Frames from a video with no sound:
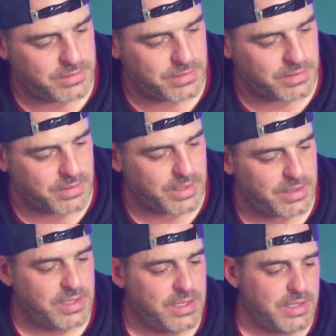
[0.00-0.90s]
All right.
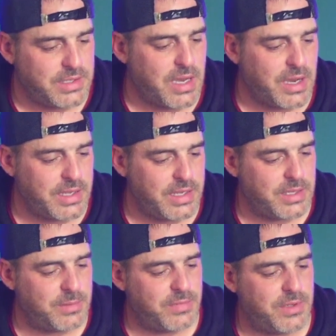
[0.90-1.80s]
Now I'm
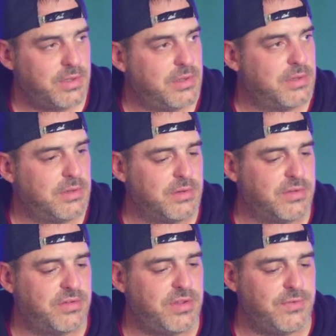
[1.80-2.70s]

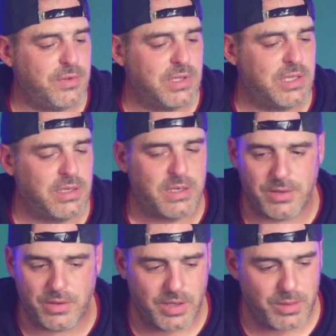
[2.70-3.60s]
going to
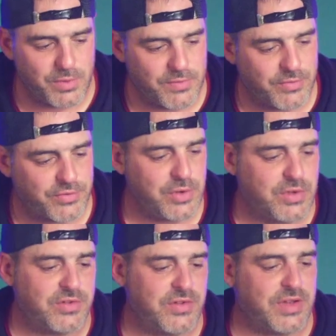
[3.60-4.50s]
go ahead and move over so you can
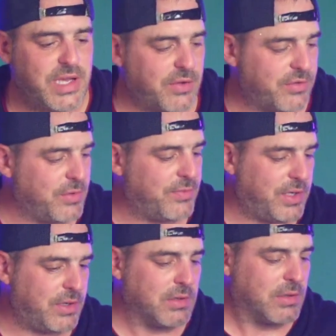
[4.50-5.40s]
see the dials moving here.